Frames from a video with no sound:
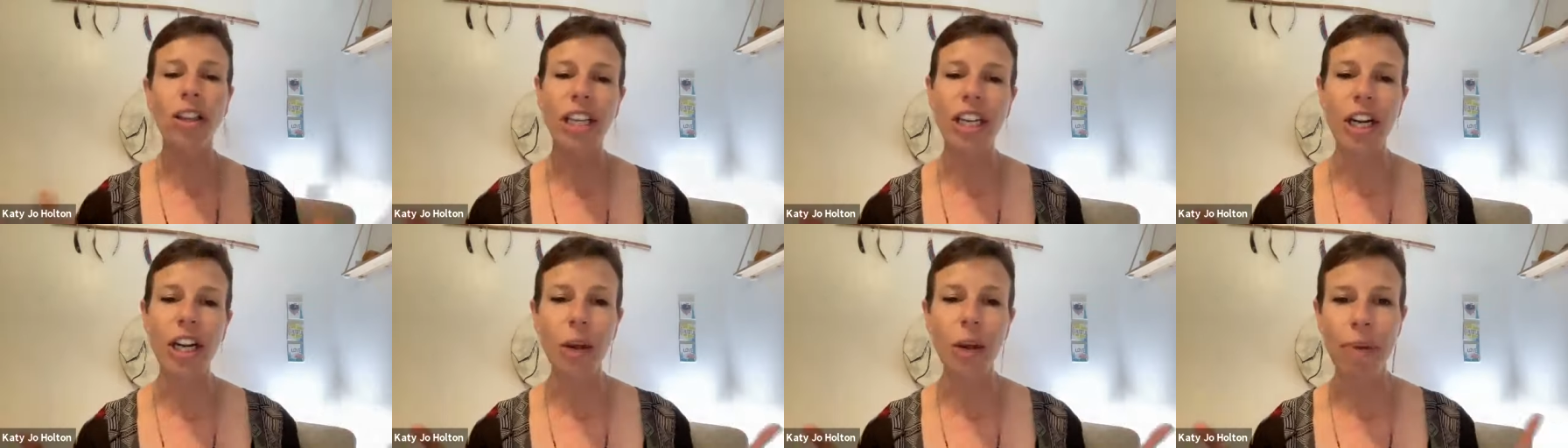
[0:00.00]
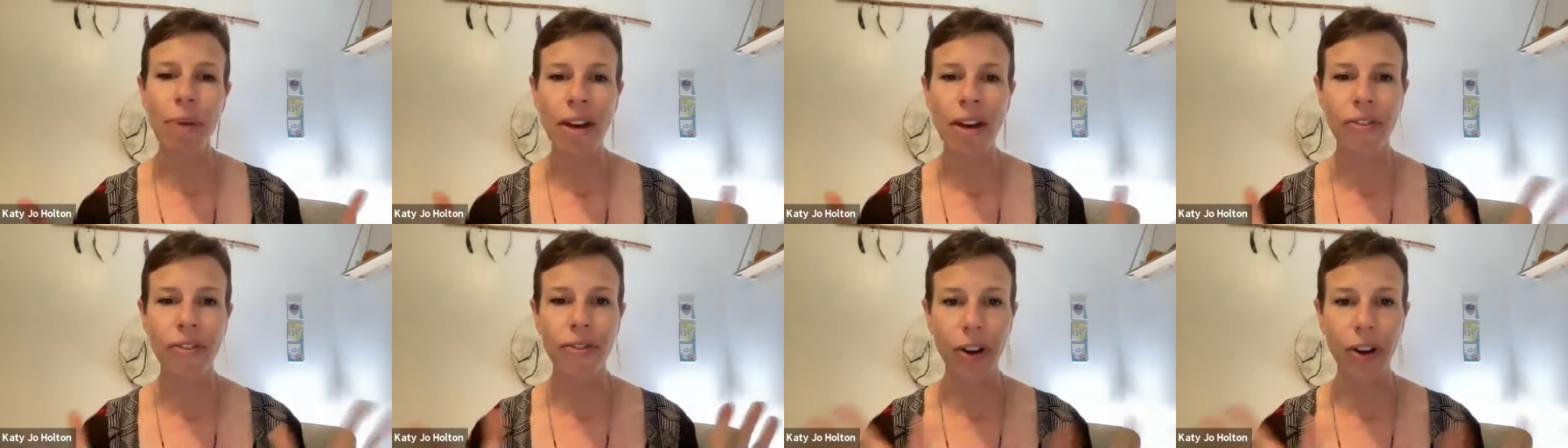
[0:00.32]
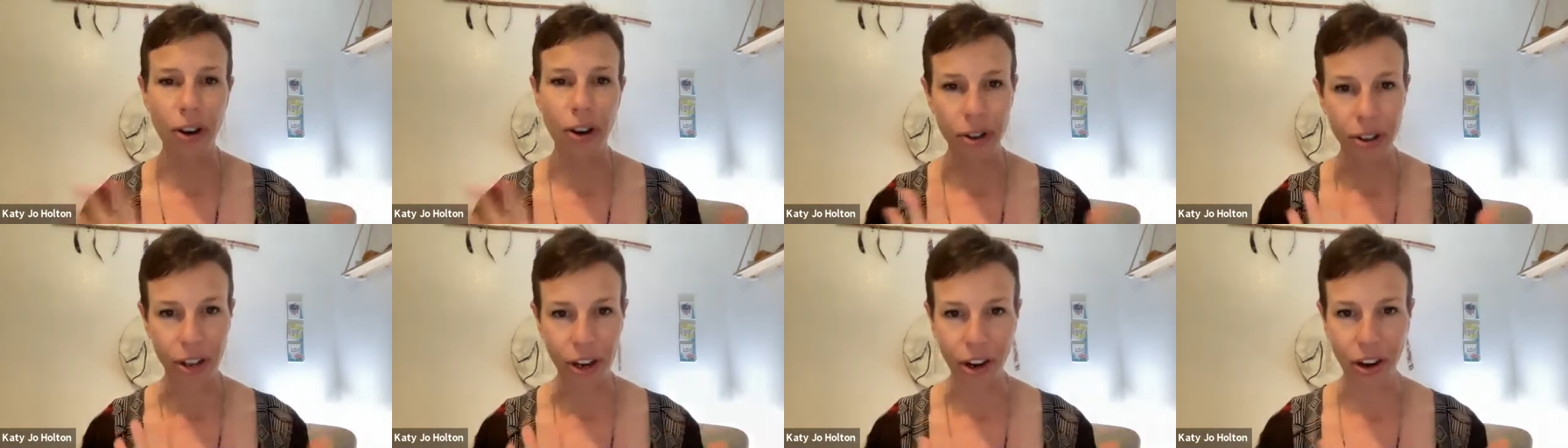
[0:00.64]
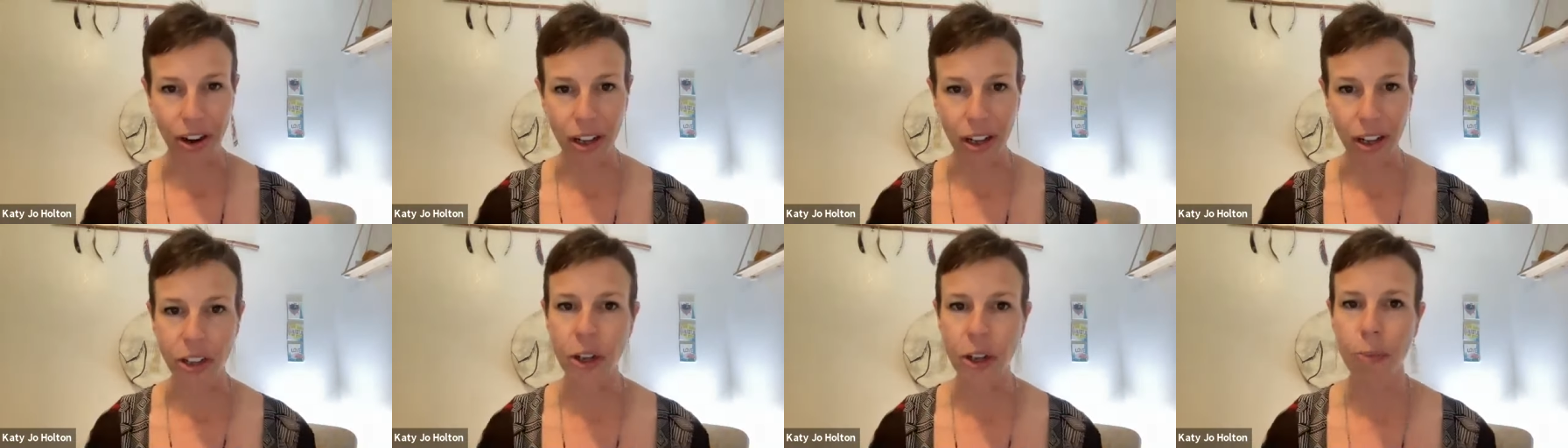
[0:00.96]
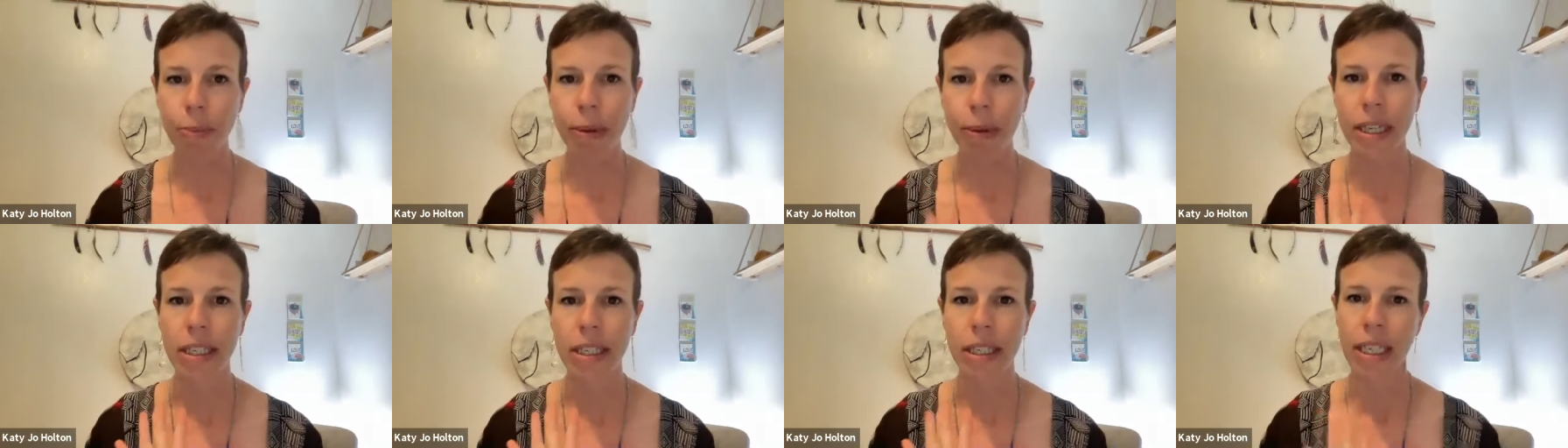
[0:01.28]
a little bit further and a little
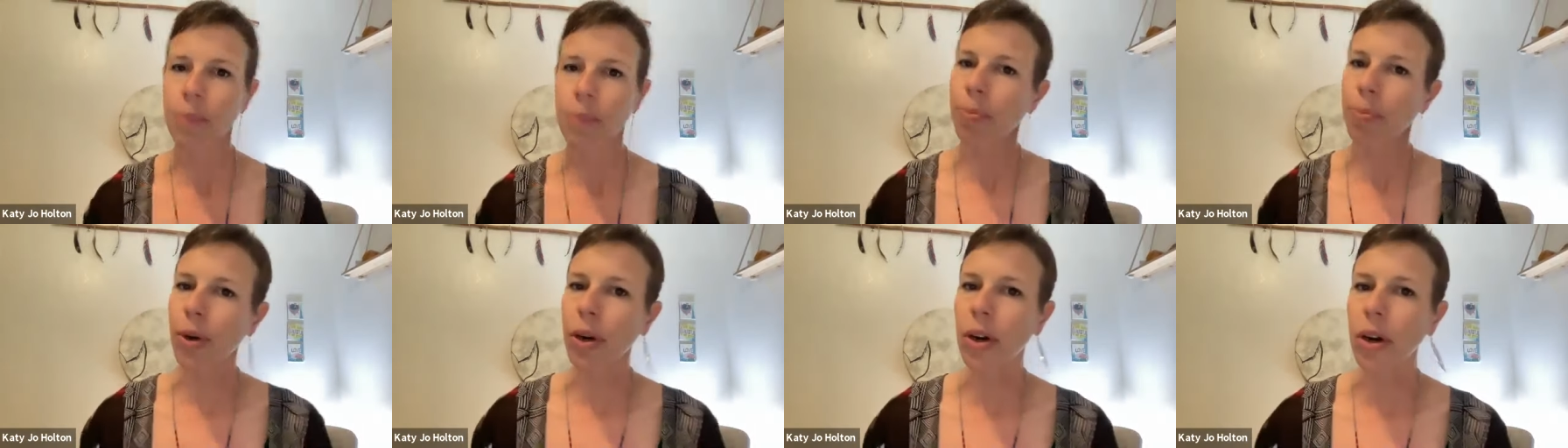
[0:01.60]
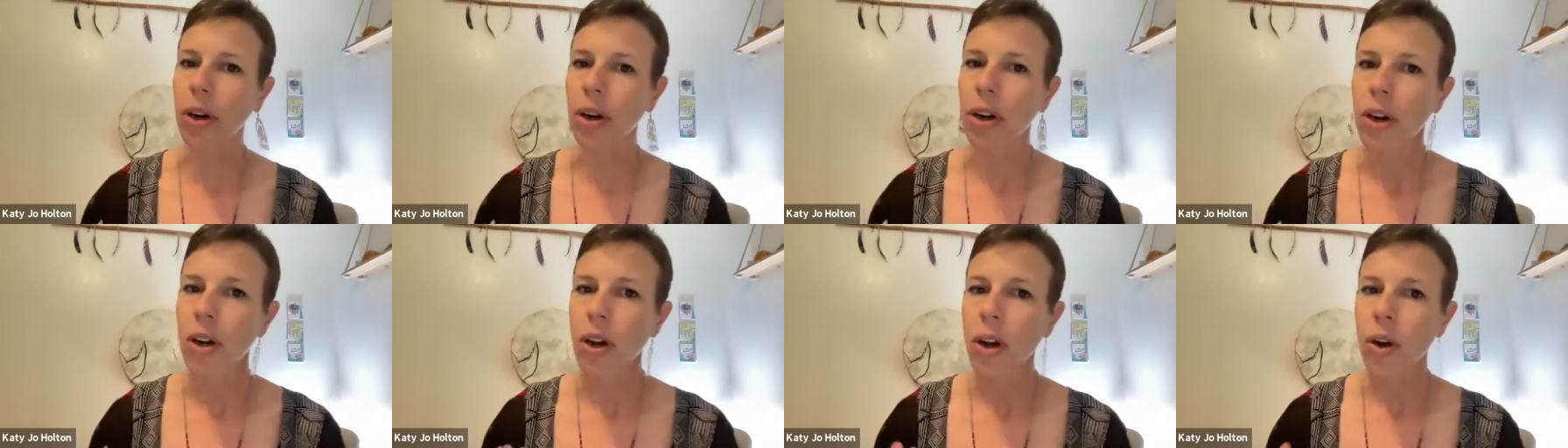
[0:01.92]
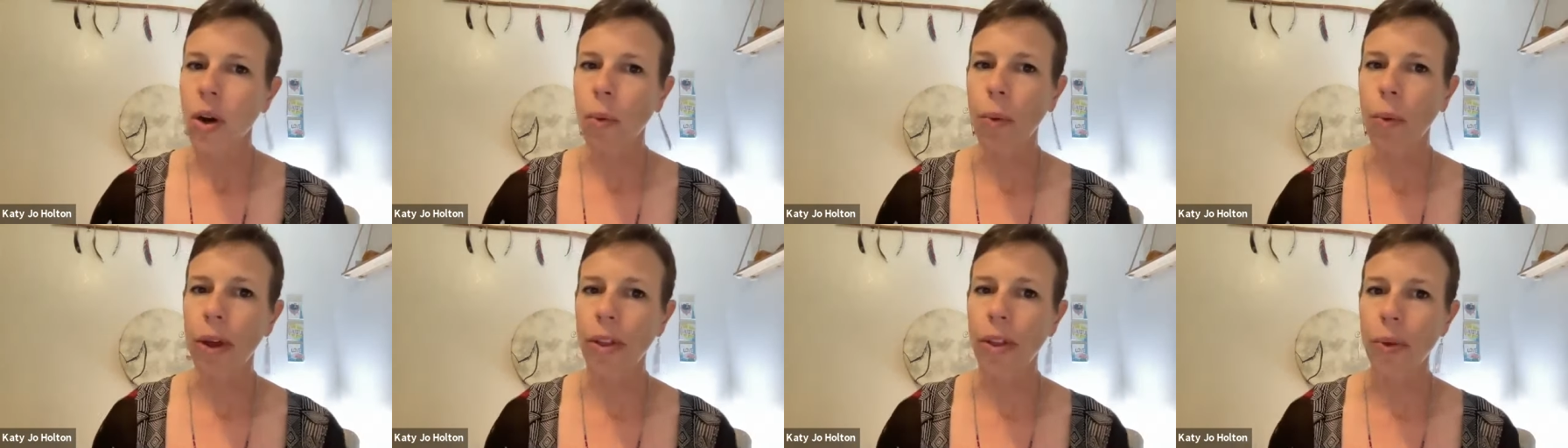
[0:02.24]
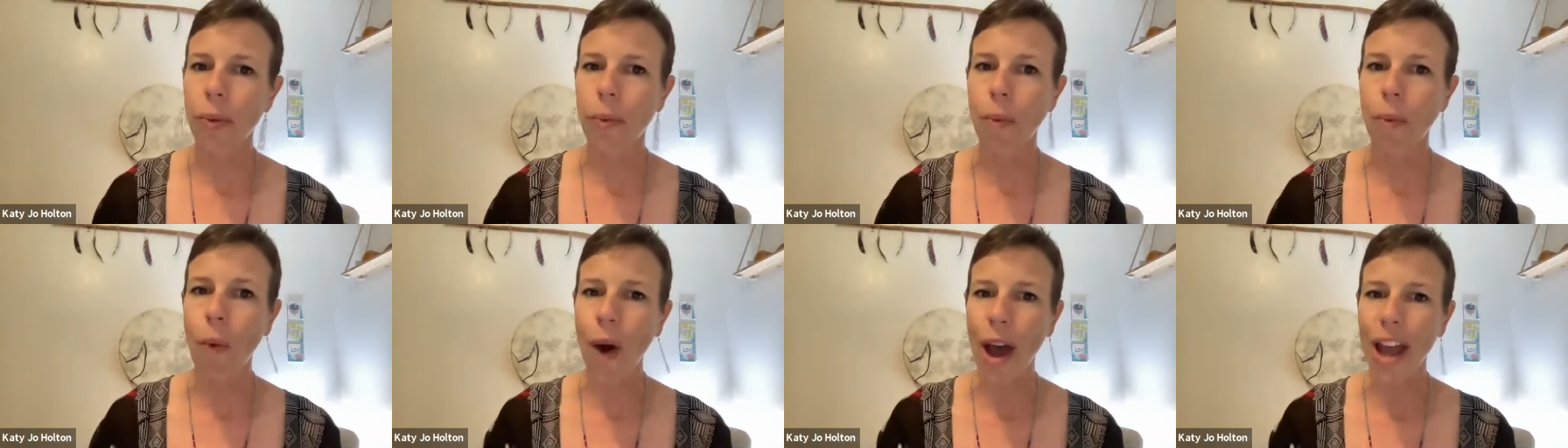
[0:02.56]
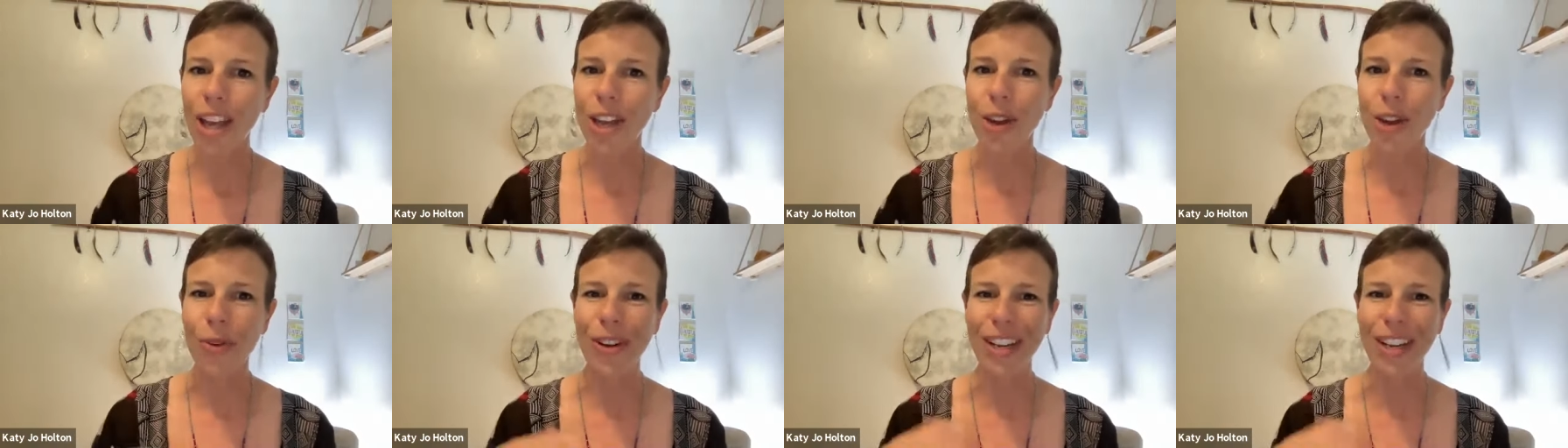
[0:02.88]
bit deeper with
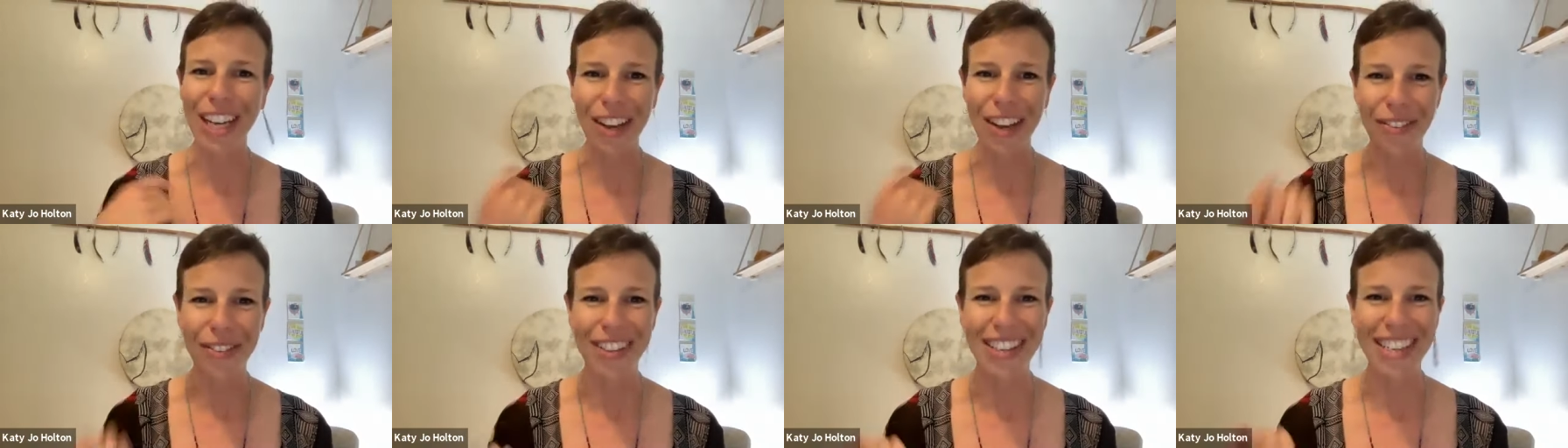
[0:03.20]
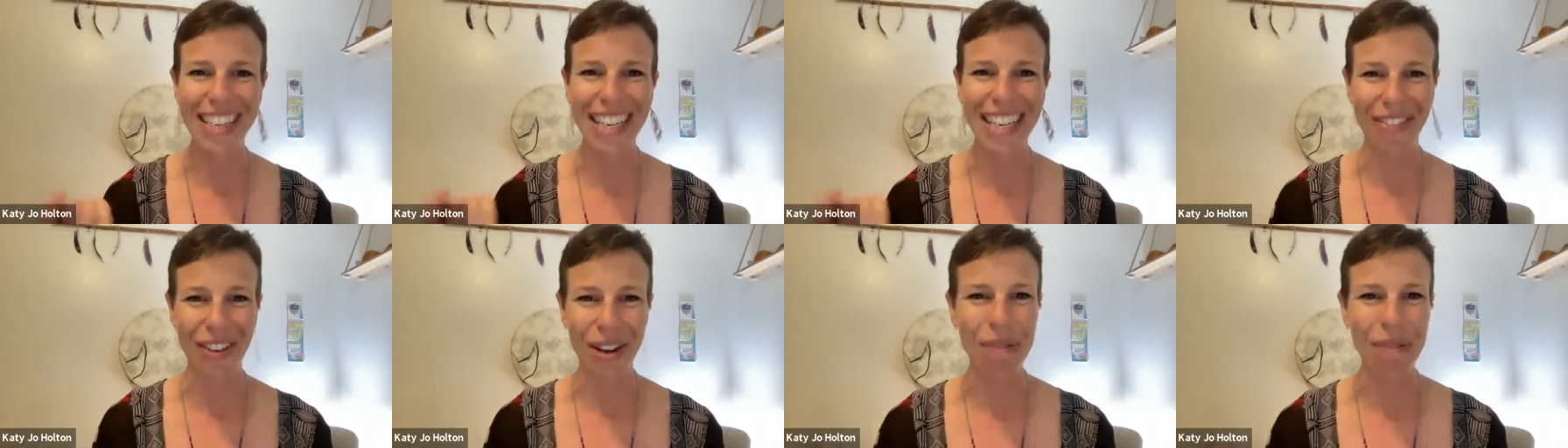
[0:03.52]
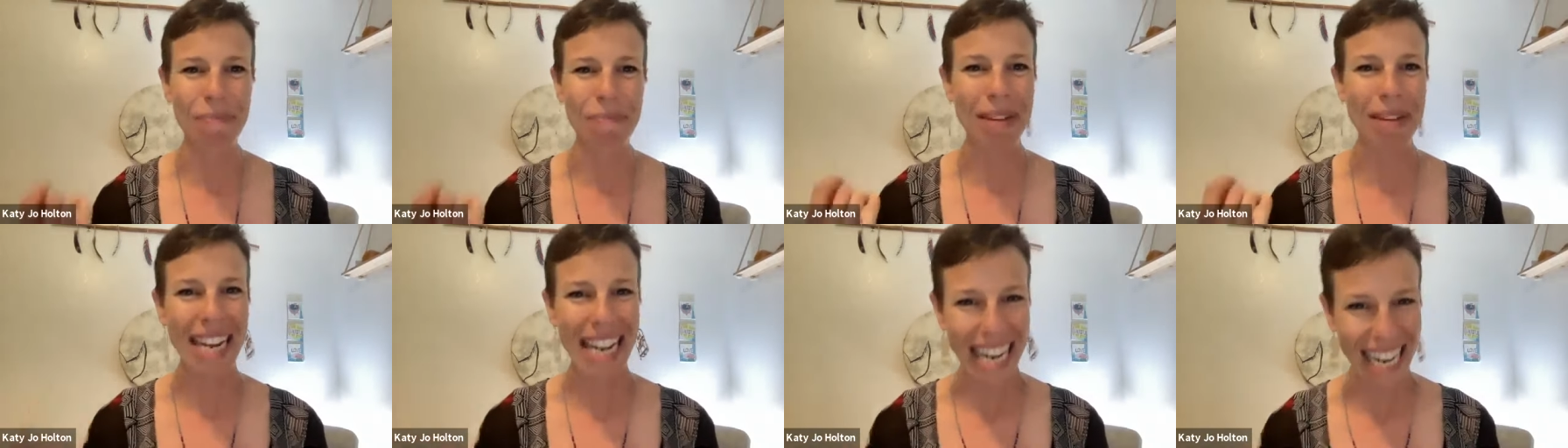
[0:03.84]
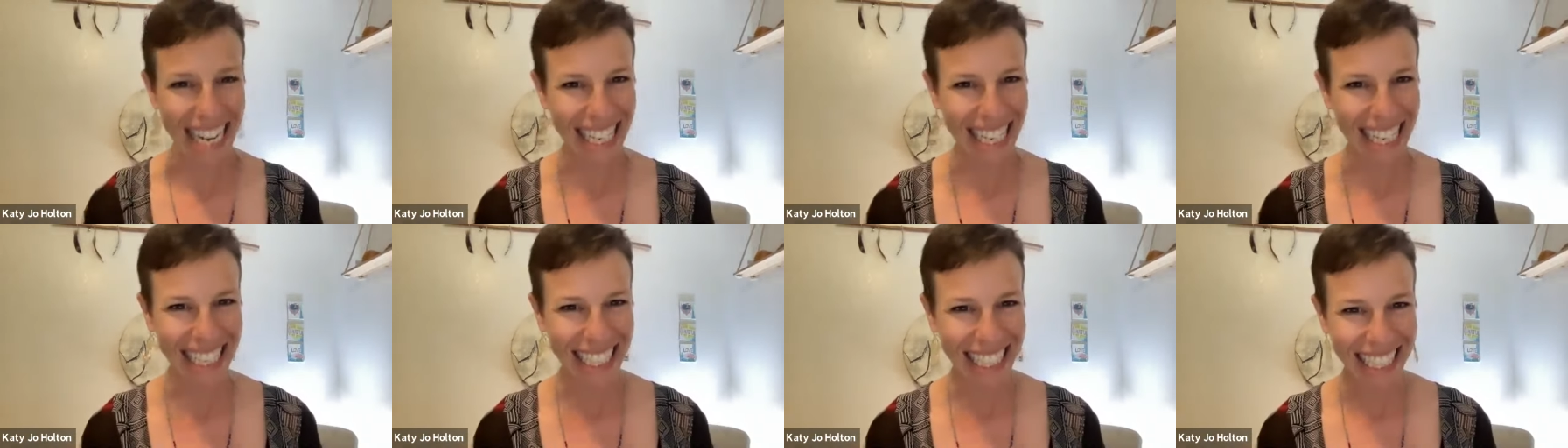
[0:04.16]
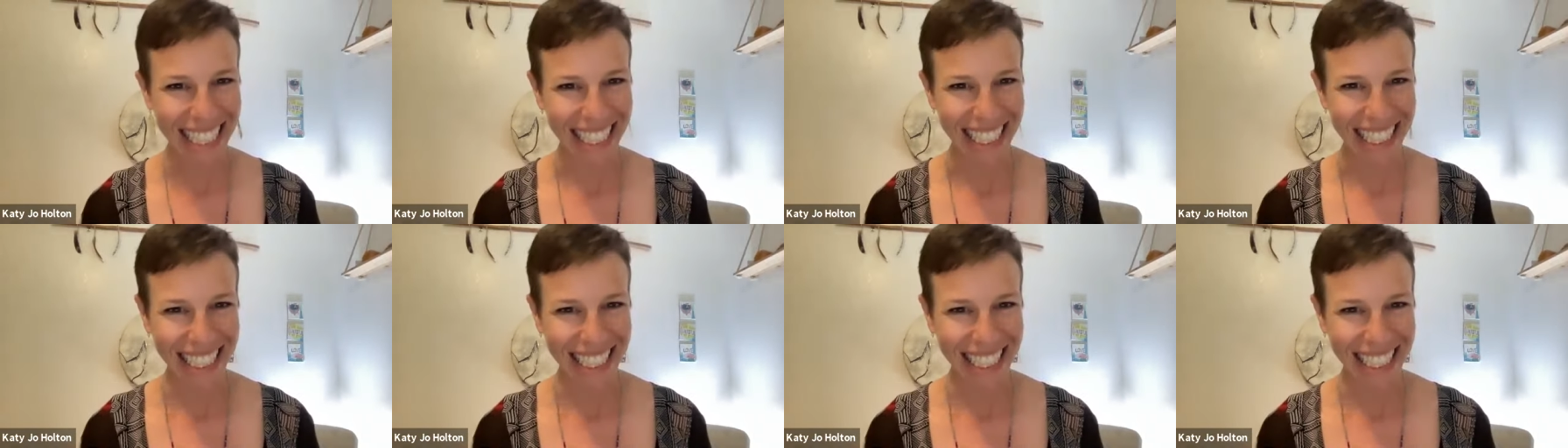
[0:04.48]
what your gifts even mean.